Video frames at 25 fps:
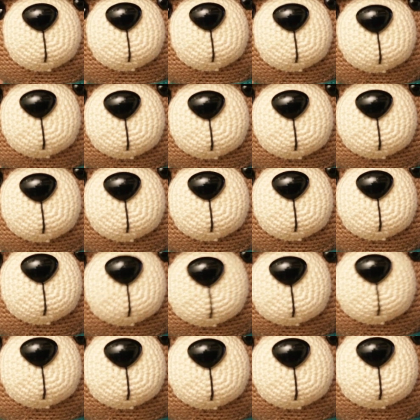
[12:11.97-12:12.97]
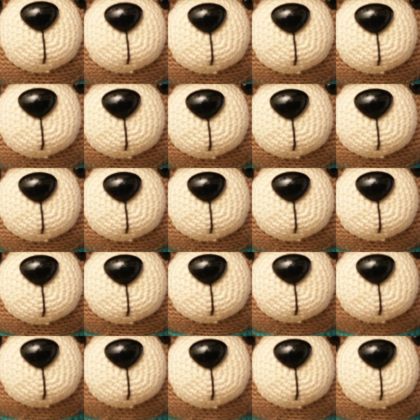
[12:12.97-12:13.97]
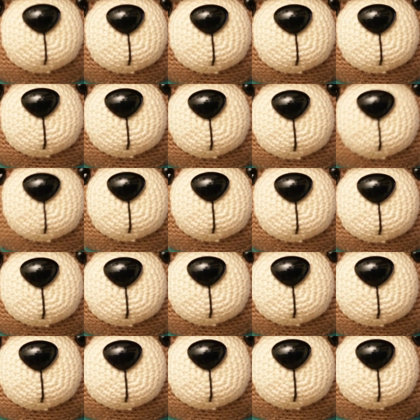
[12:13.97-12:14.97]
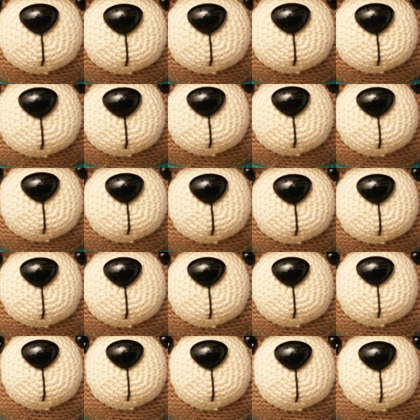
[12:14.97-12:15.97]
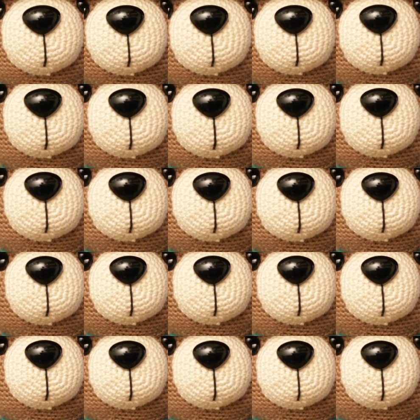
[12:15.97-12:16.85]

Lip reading: I think you're actually supposed to make the toys in a thinner weight, probably a